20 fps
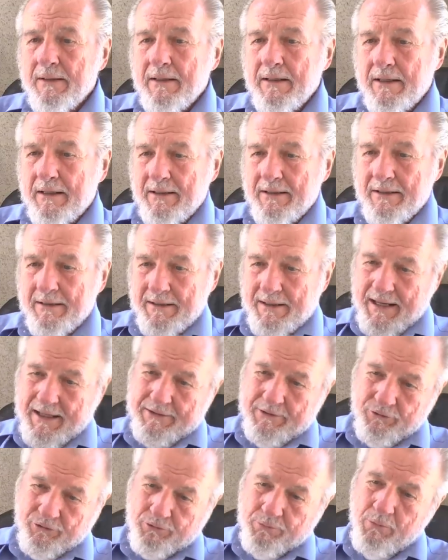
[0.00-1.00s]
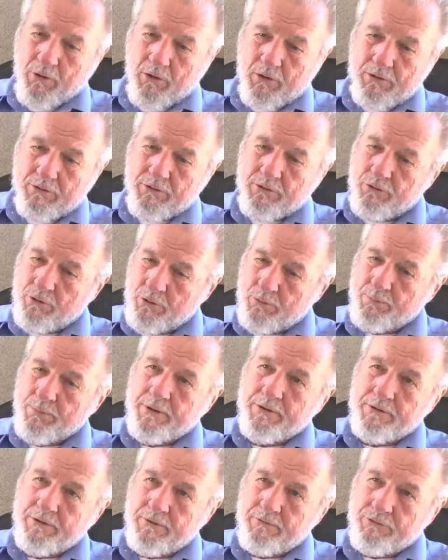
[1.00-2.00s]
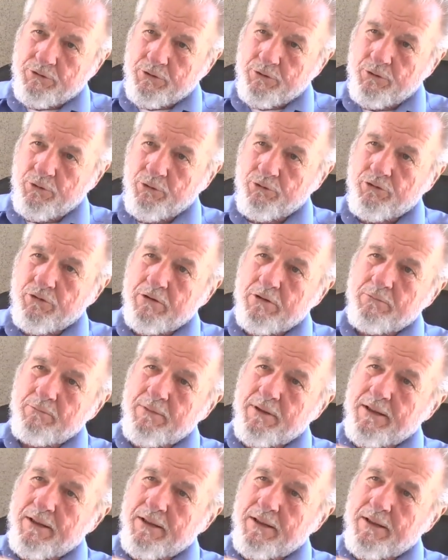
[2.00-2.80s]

and a smaller group in Jerusalem,